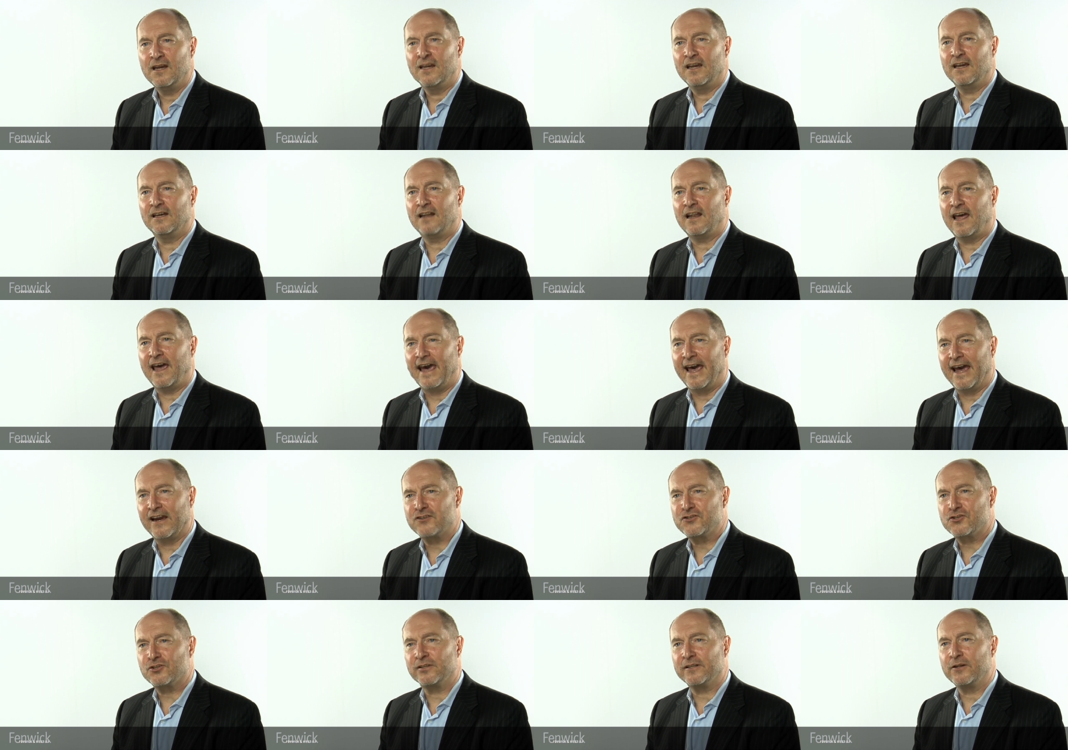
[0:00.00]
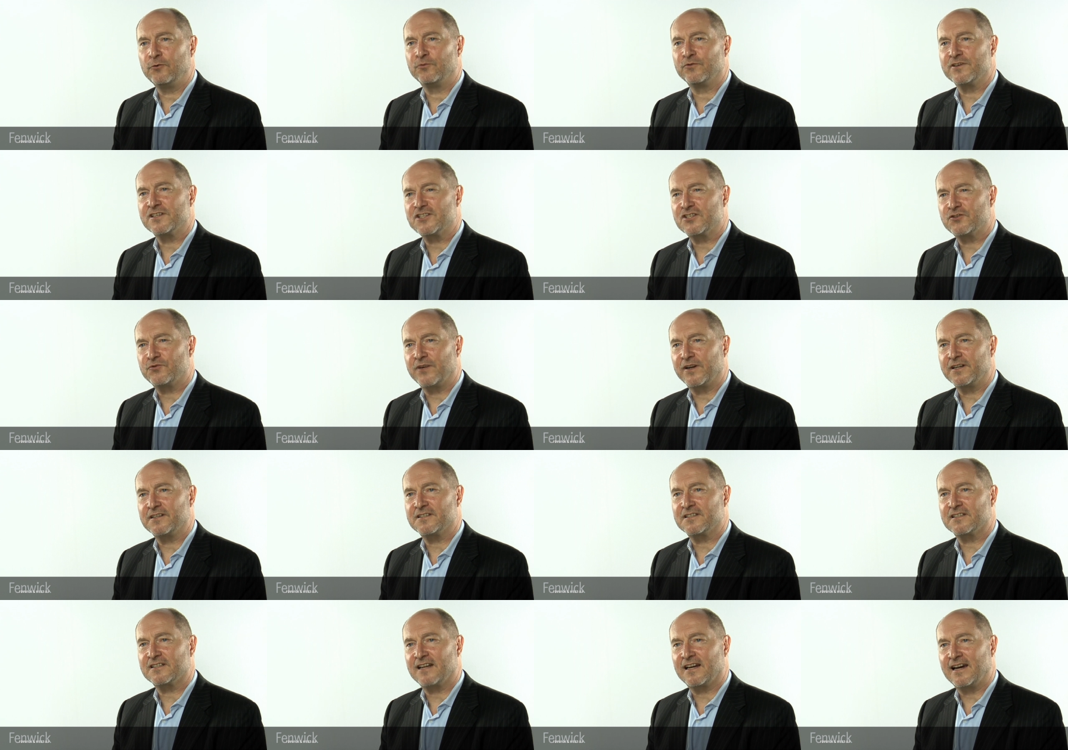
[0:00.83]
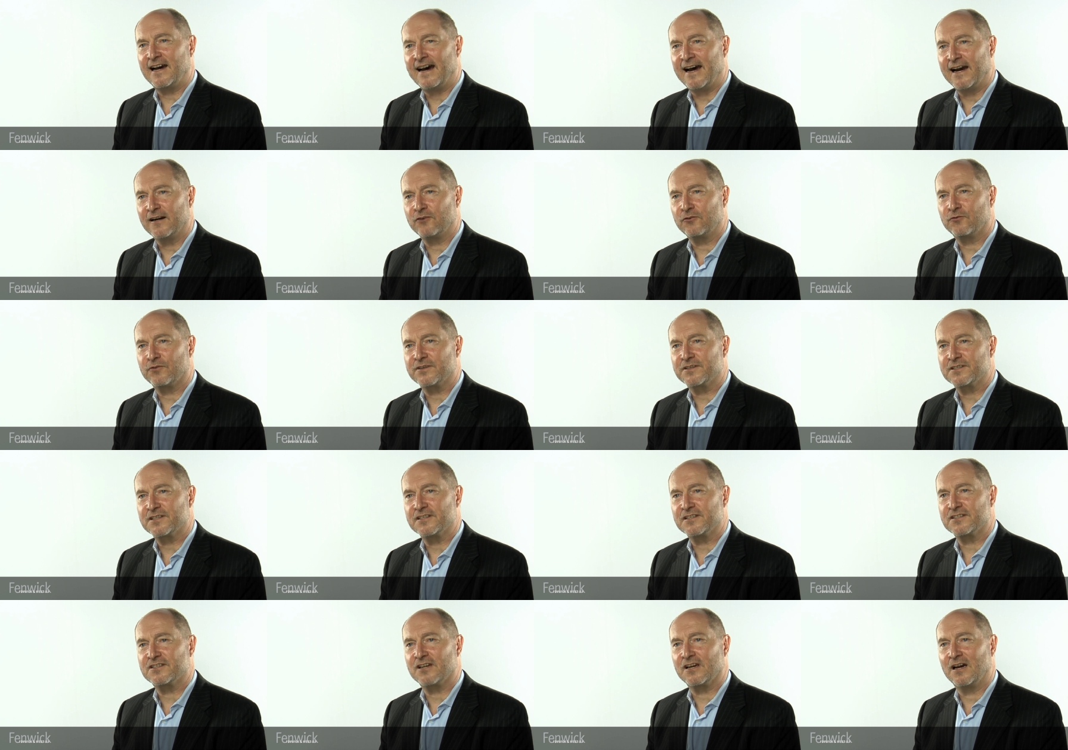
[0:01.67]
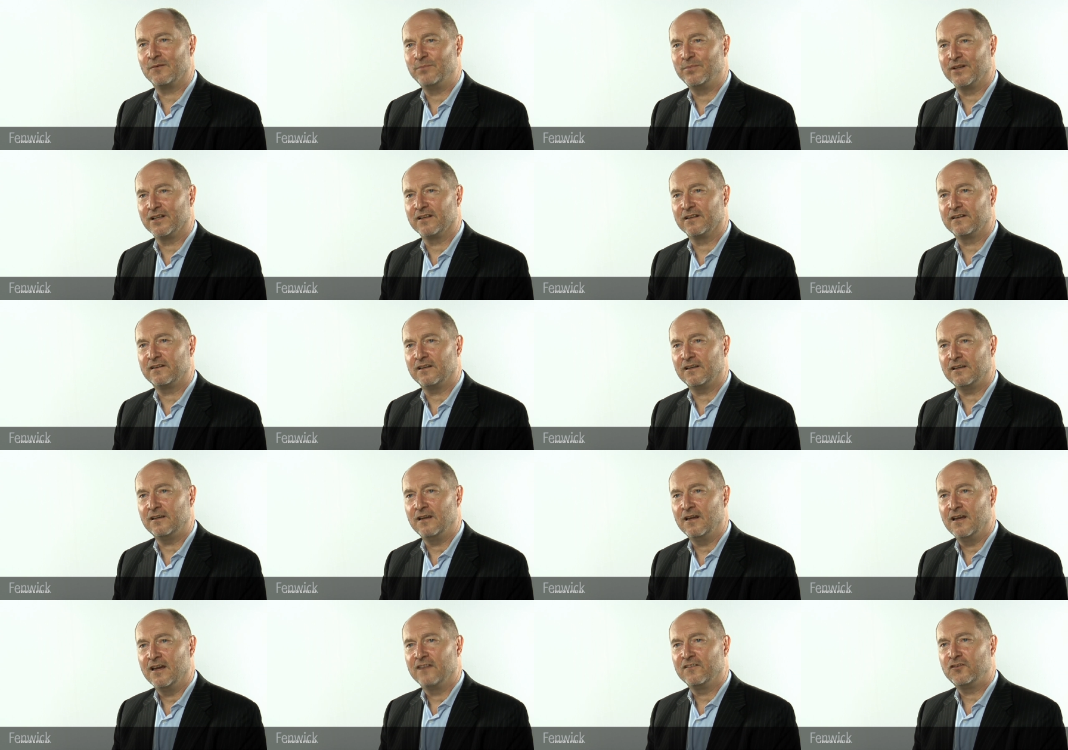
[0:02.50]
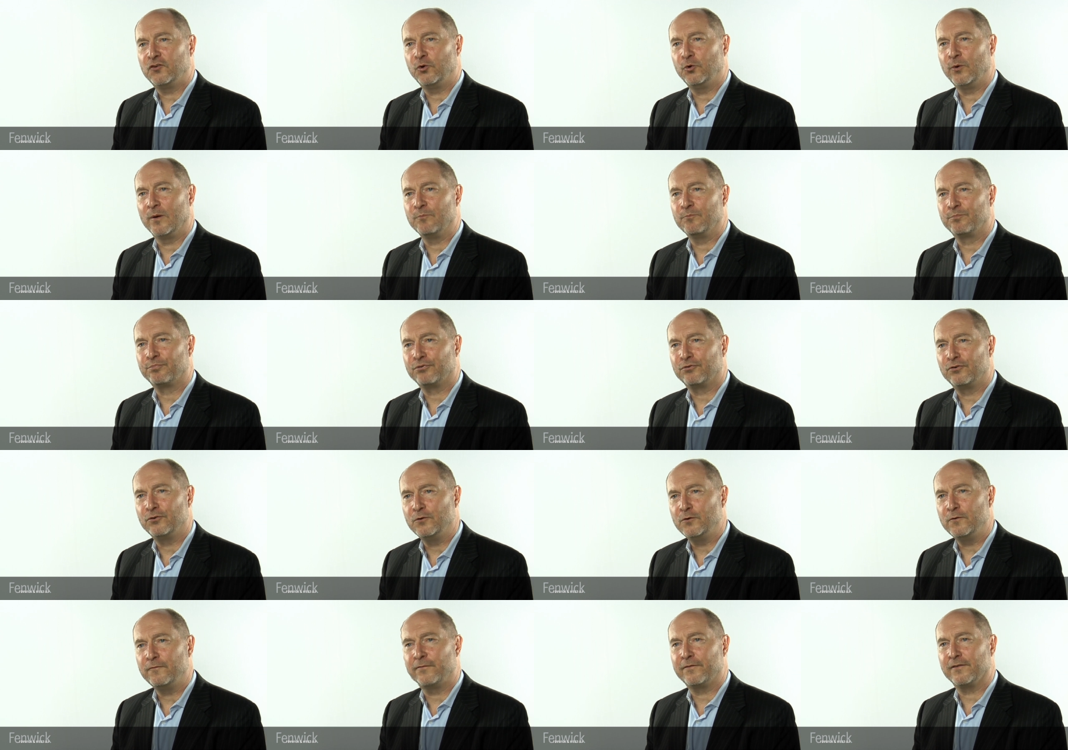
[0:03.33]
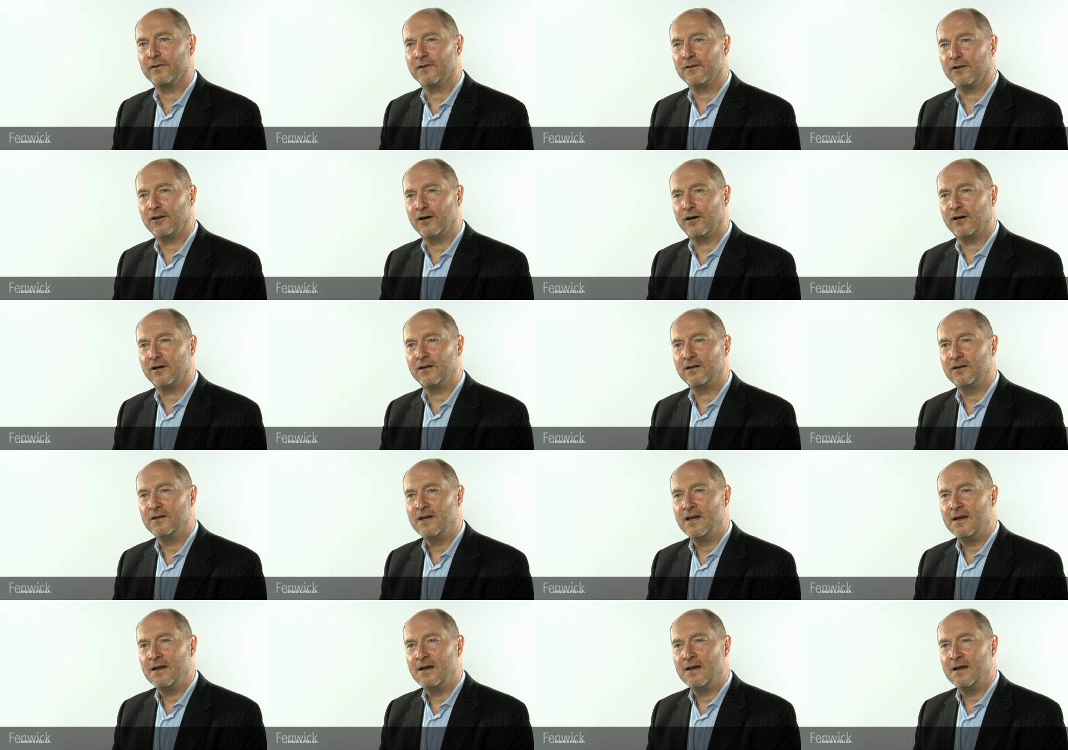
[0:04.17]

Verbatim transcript: it actually restricts Congress's ability to improve the law